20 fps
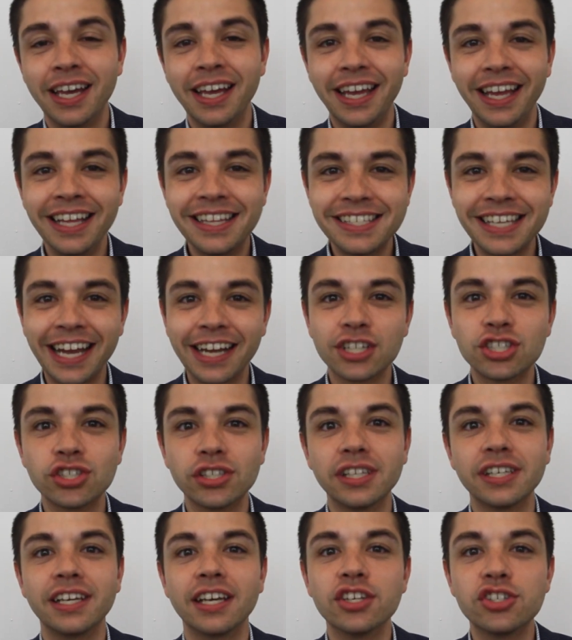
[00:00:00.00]
It's
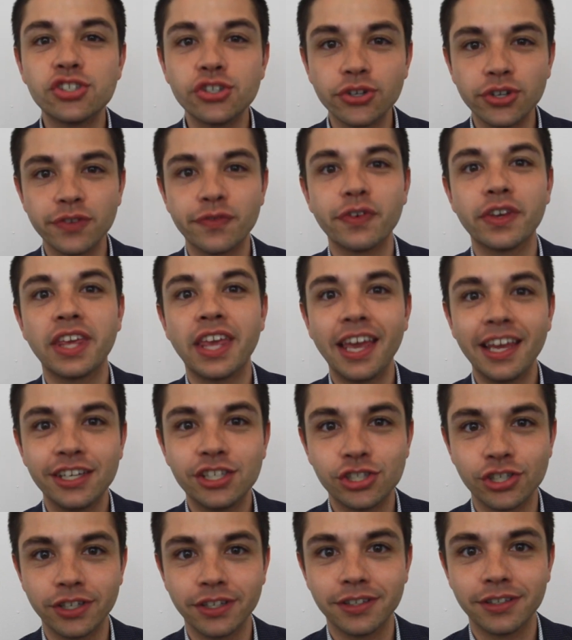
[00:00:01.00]
actually a
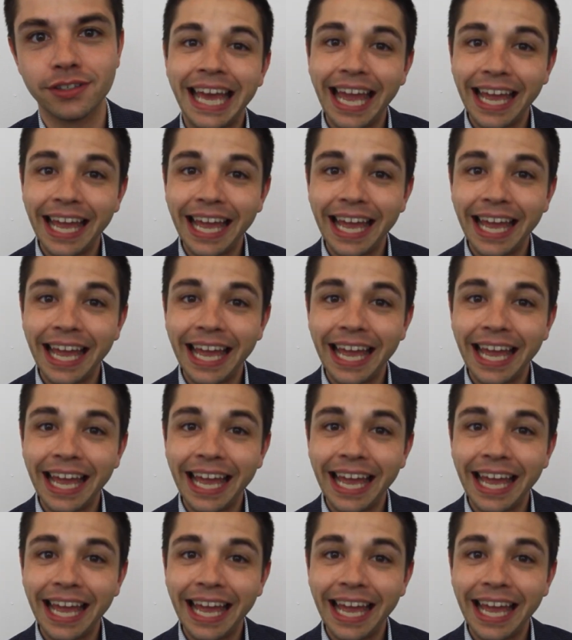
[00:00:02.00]
certification.